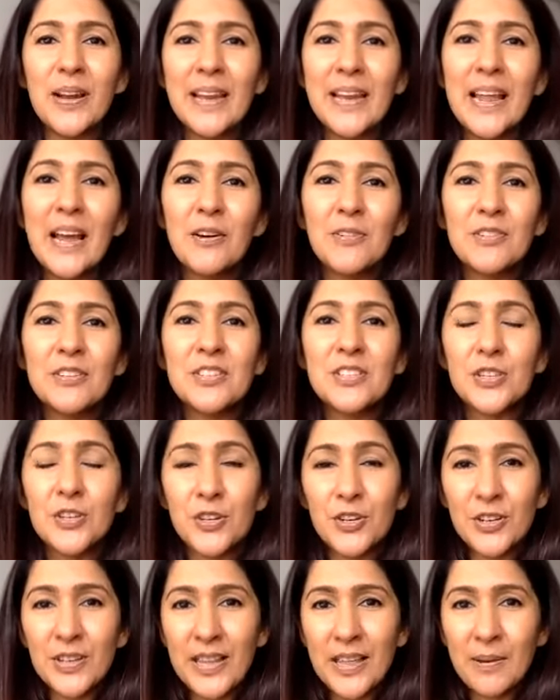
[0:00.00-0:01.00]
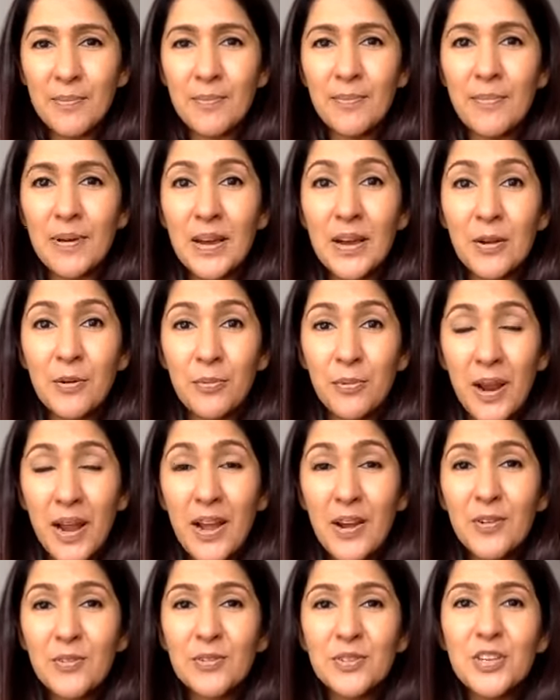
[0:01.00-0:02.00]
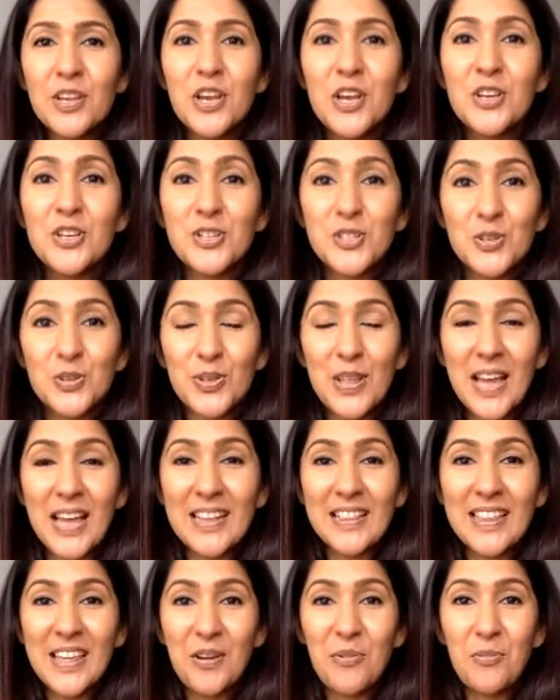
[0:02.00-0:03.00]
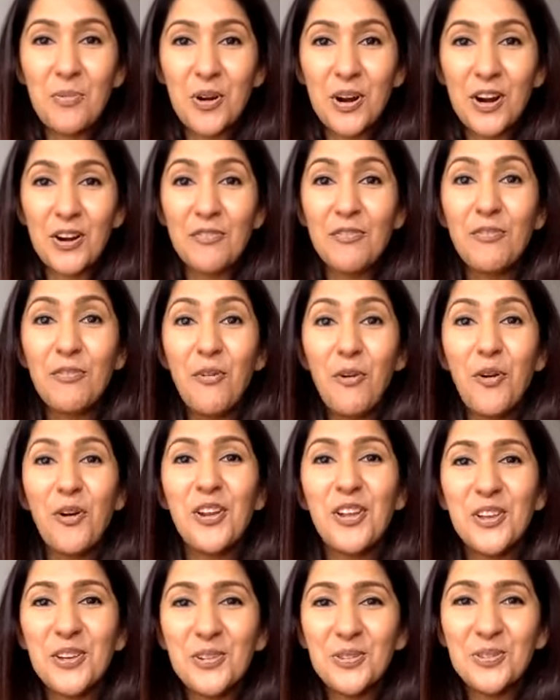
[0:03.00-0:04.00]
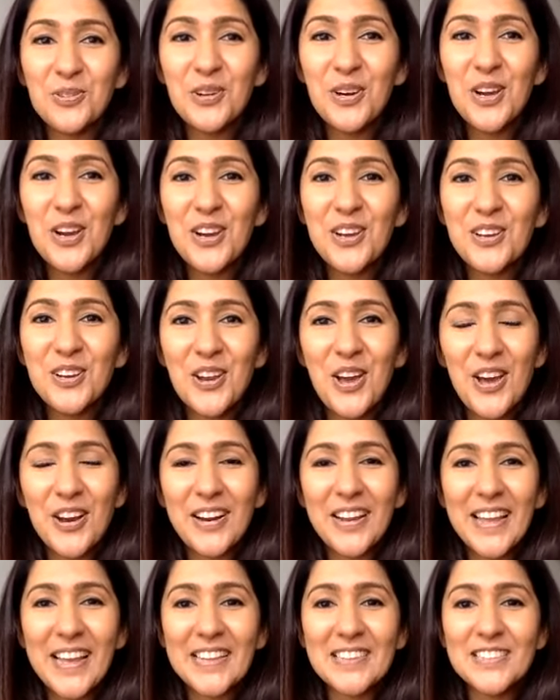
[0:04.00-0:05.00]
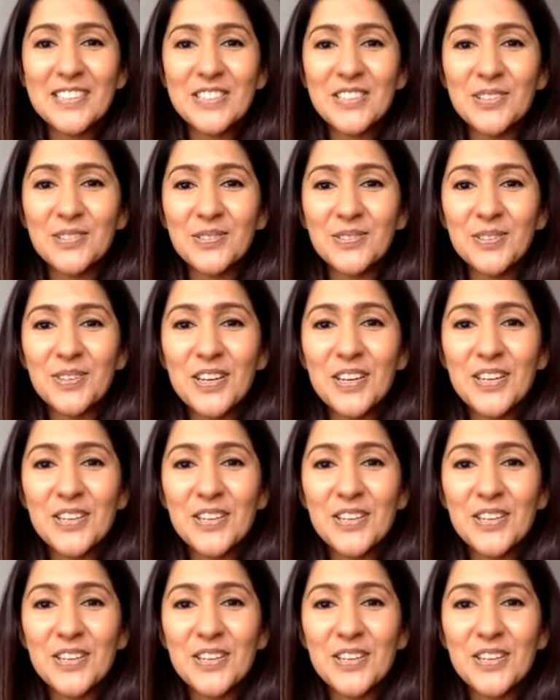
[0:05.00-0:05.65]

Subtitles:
And how to turn them around so that they work for you, not against you.